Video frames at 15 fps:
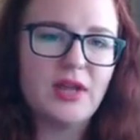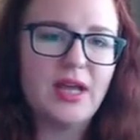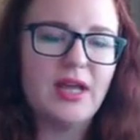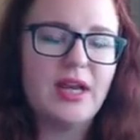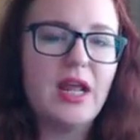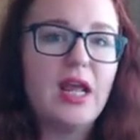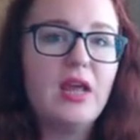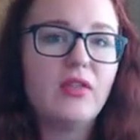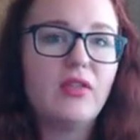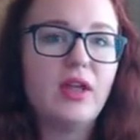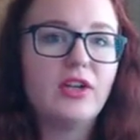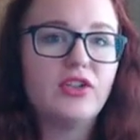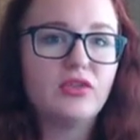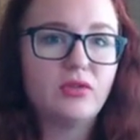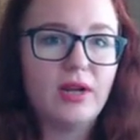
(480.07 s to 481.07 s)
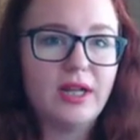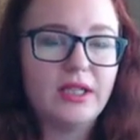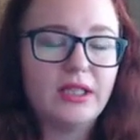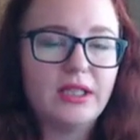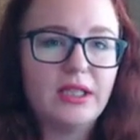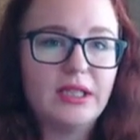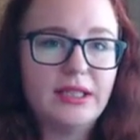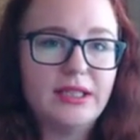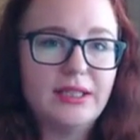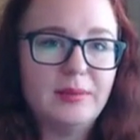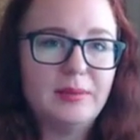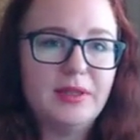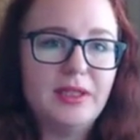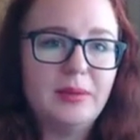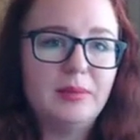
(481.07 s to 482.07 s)
had that directly
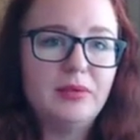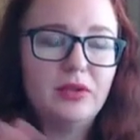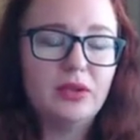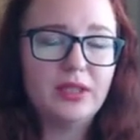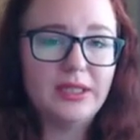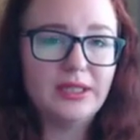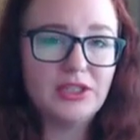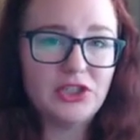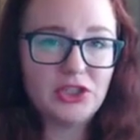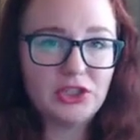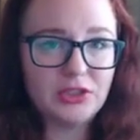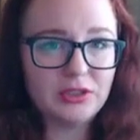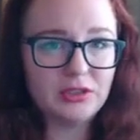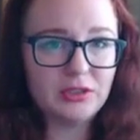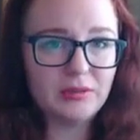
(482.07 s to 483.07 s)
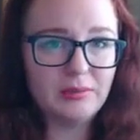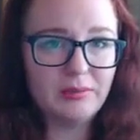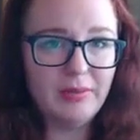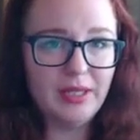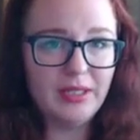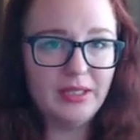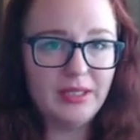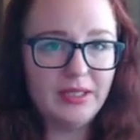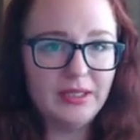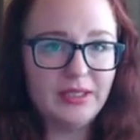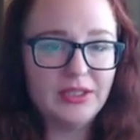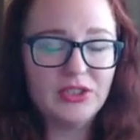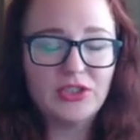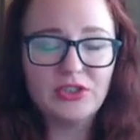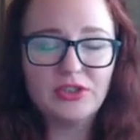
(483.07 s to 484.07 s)
lead people into your mailing
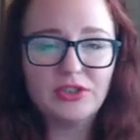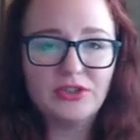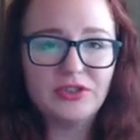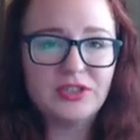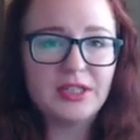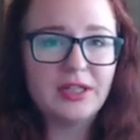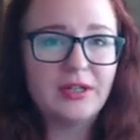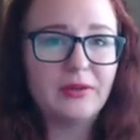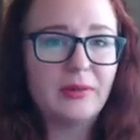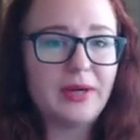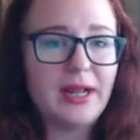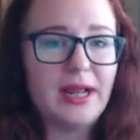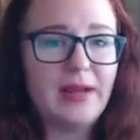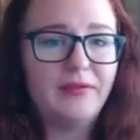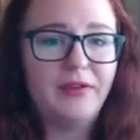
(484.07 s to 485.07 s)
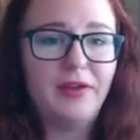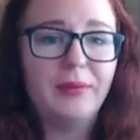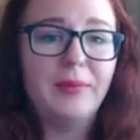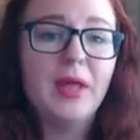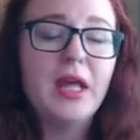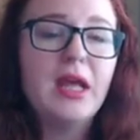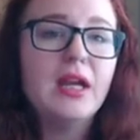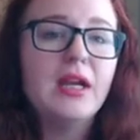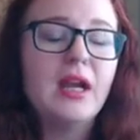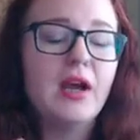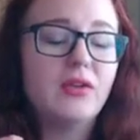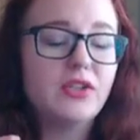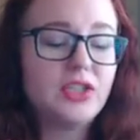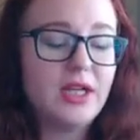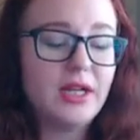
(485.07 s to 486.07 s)
list, your newsletter, what have you.
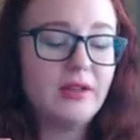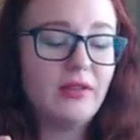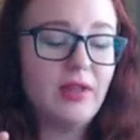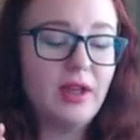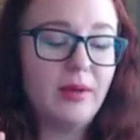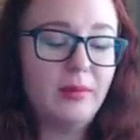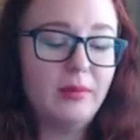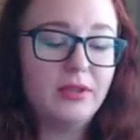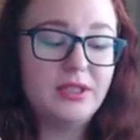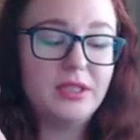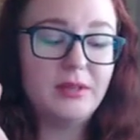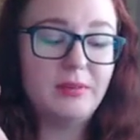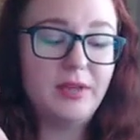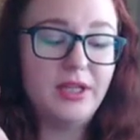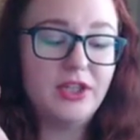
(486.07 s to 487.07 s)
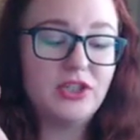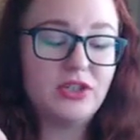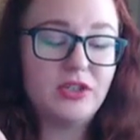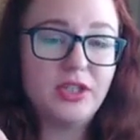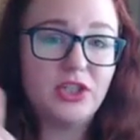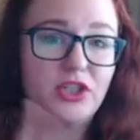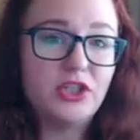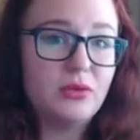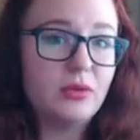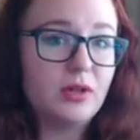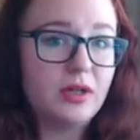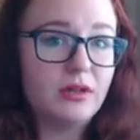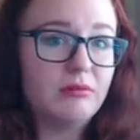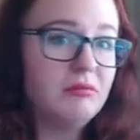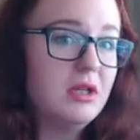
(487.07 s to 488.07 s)
Now check them to make sure that you
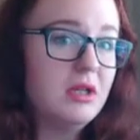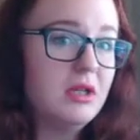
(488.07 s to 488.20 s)
are,